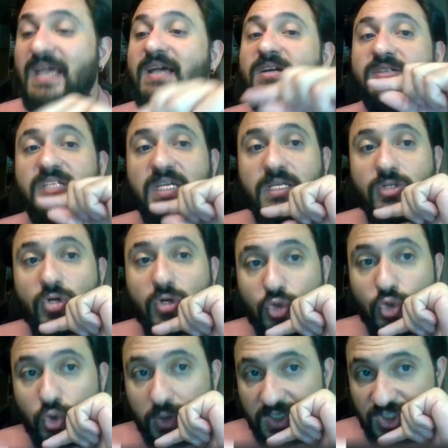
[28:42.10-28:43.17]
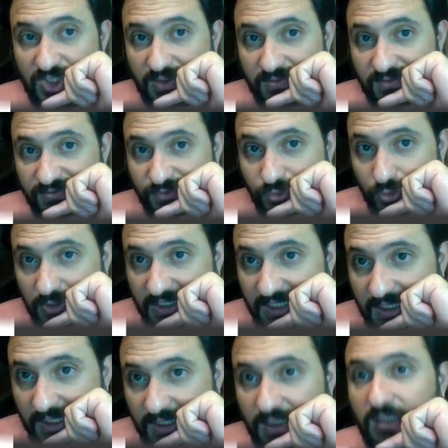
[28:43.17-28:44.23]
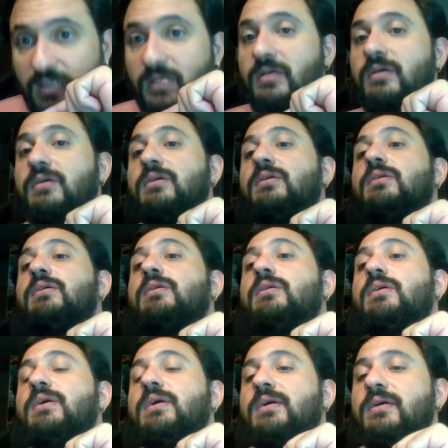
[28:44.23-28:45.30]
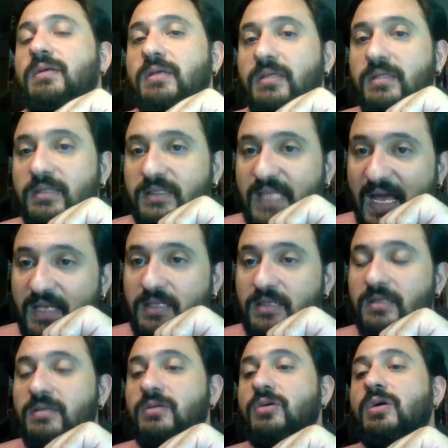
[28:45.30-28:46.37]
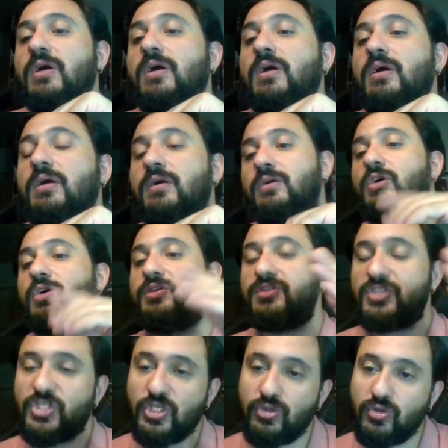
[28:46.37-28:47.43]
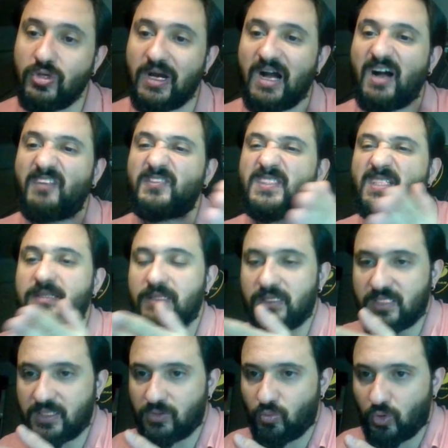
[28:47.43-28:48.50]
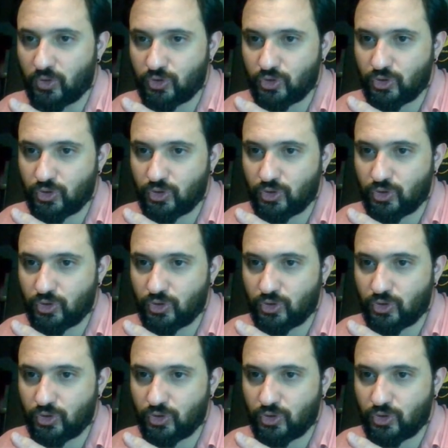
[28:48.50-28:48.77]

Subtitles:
Read your question fully, then continue after the keyword.